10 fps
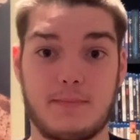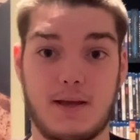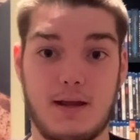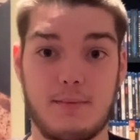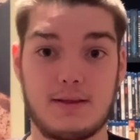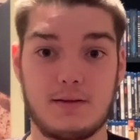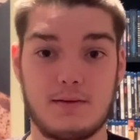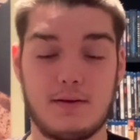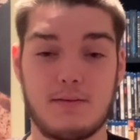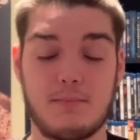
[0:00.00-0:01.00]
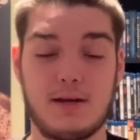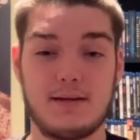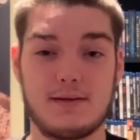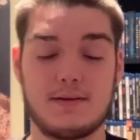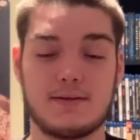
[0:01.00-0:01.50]
Gotta make the money
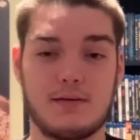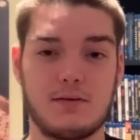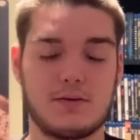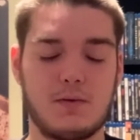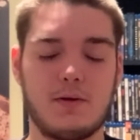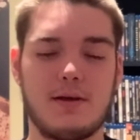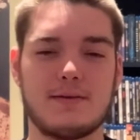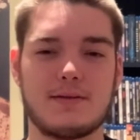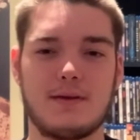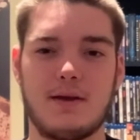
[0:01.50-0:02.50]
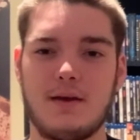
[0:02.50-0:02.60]
to sell the toys,